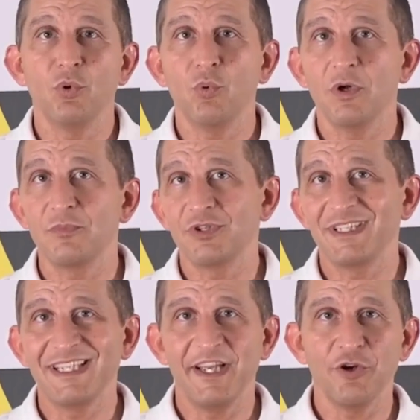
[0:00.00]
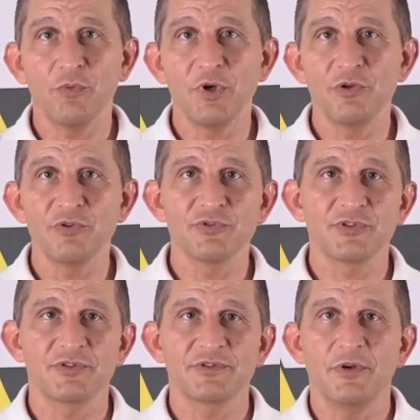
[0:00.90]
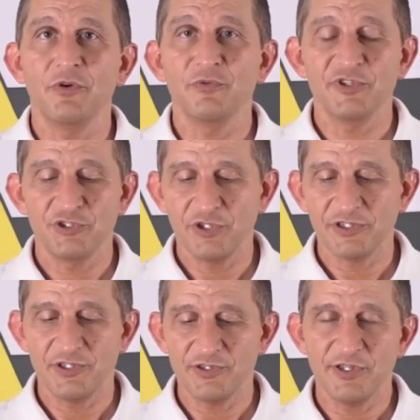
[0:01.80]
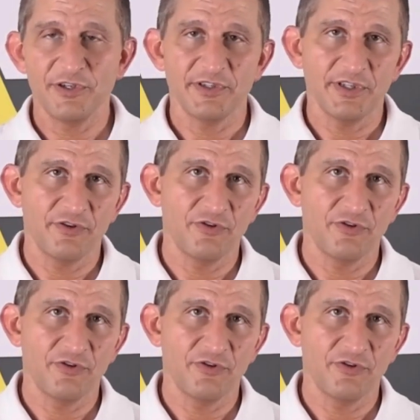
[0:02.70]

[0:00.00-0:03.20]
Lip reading: don't want to put any elbows or restrictions near it because it